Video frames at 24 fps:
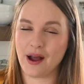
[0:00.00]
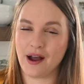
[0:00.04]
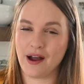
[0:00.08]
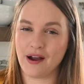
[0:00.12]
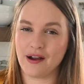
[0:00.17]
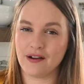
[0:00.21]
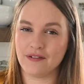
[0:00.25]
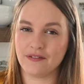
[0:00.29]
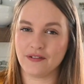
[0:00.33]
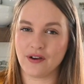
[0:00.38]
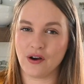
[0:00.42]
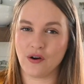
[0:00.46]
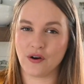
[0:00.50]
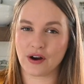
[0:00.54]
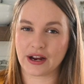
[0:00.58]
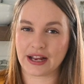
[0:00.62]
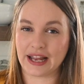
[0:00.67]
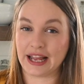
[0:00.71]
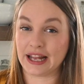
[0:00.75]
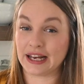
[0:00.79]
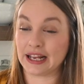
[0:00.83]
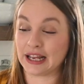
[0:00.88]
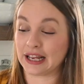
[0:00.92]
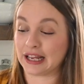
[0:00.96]
of
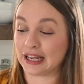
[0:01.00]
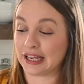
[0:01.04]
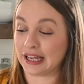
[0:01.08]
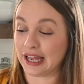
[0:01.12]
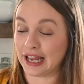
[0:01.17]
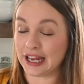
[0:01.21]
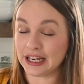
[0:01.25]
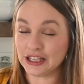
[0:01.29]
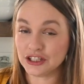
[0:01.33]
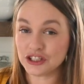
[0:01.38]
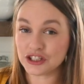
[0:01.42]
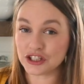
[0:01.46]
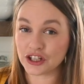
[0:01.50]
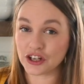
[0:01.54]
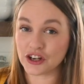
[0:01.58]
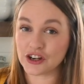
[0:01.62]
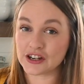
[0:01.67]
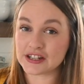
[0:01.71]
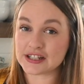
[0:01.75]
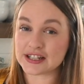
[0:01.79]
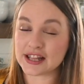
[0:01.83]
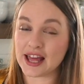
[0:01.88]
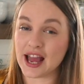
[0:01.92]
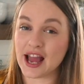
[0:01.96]
organic cane
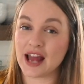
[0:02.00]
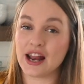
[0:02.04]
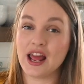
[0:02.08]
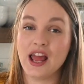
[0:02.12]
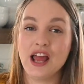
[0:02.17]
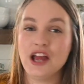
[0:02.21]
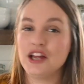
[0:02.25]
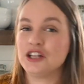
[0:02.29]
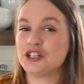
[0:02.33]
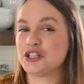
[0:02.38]
sugar to that.